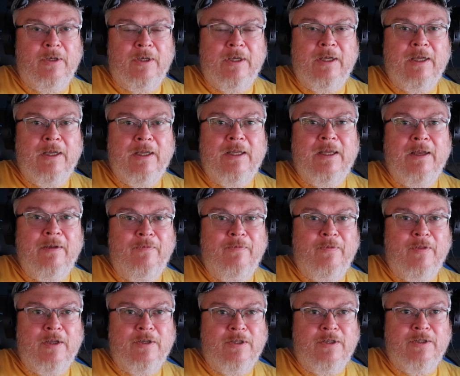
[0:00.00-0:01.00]
Give
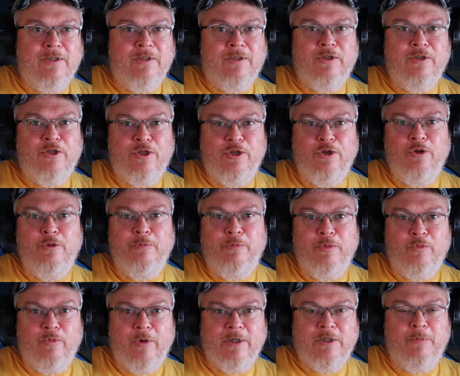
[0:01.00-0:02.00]
this soup
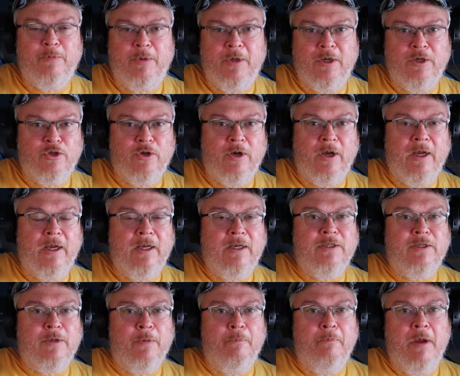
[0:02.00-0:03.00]
recipe a try. It
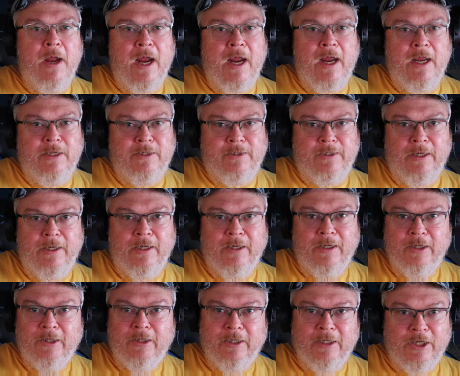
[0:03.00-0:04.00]
is
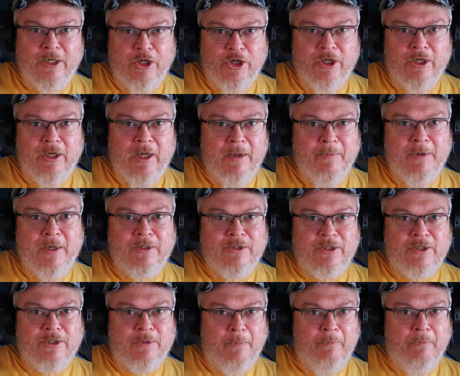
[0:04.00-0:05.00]
amazingly good. I mean, it's
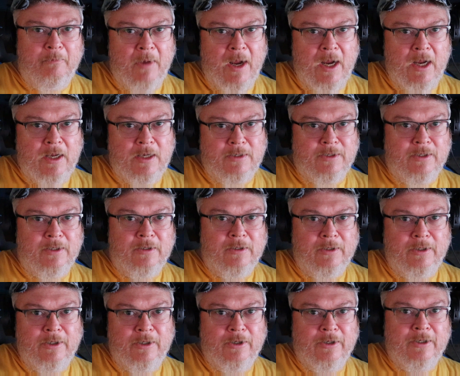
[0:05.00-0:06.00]
just
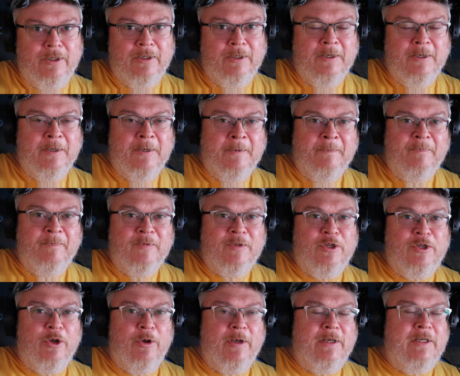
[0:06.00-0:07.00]
amazingly good.
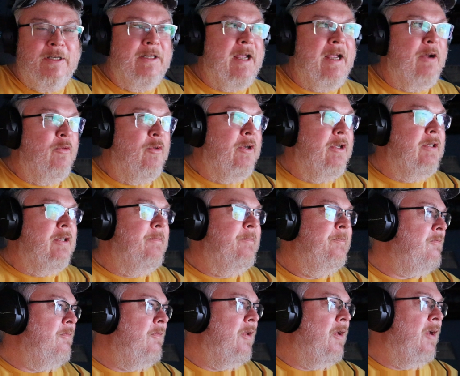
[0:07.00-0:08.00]
So I did that one.
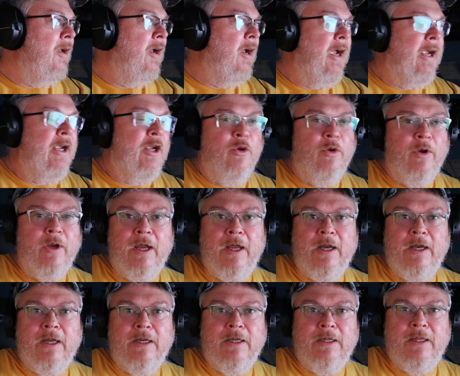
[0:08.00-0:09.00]
I
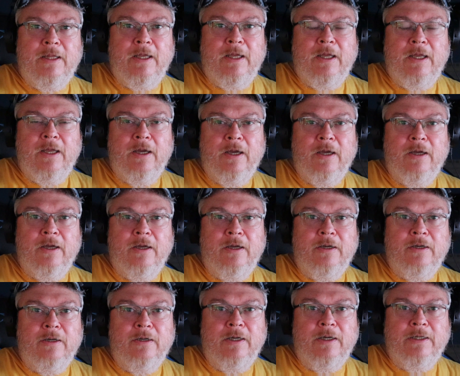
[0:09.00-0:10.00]
created
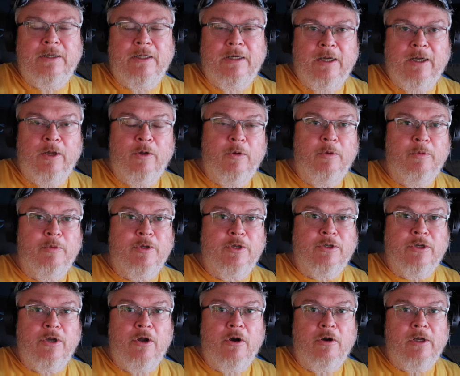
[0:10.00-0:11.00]
I did another one, which is
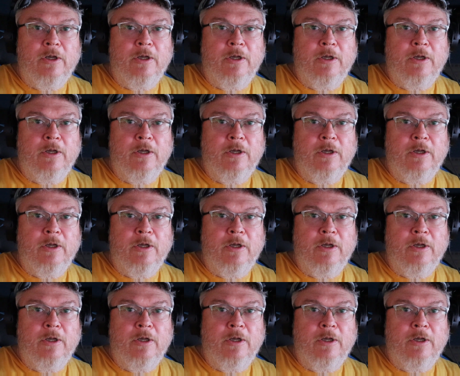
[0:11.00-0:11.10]
garlic